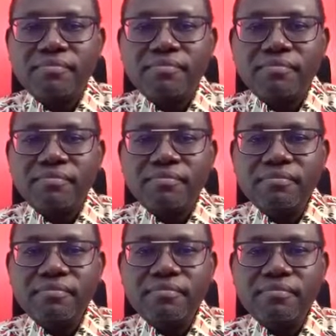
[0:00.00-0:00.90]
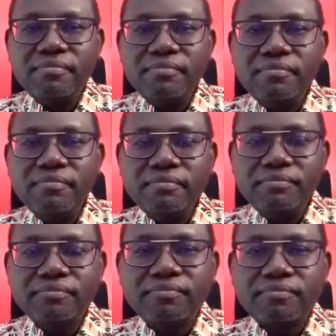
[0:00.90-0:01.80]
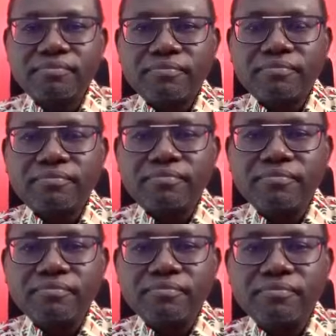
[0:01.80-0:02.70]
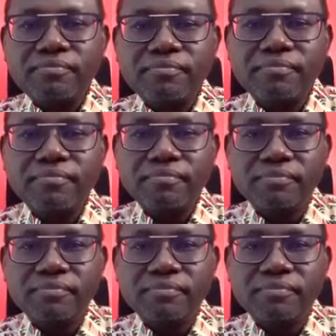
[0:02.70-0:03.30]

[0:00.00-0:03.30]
[no speech]